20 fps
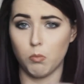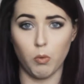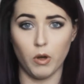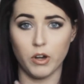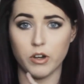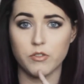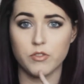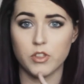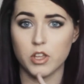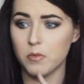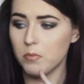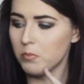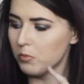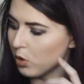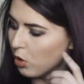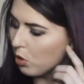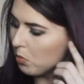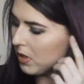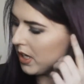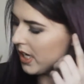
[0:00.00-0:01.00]
one of them
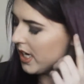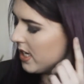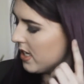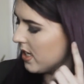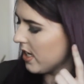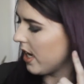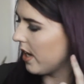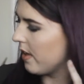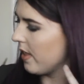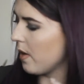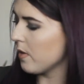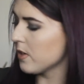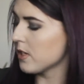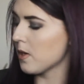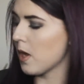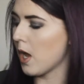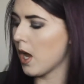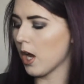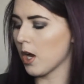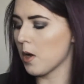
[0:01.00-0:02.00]
normally, so that was
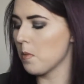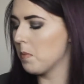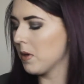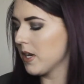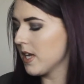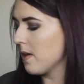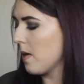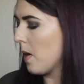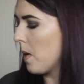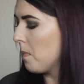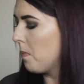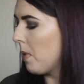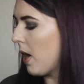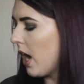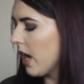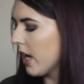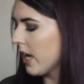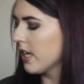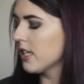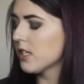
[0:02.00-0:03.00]
a complete
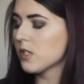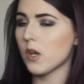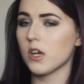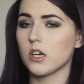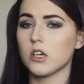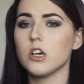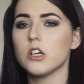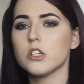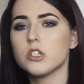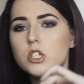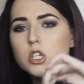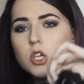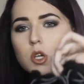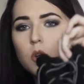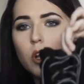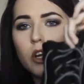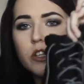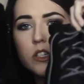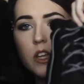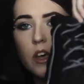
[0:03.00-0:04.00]
bargain. So I got
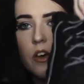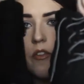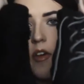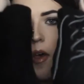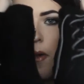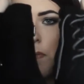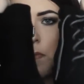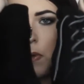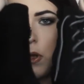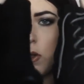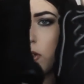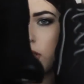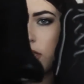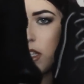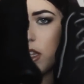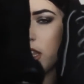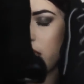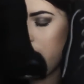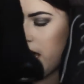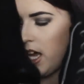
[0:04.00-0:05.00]
two lots of
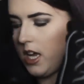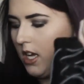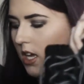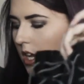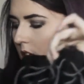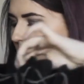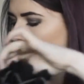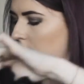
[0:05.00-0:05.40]
boots there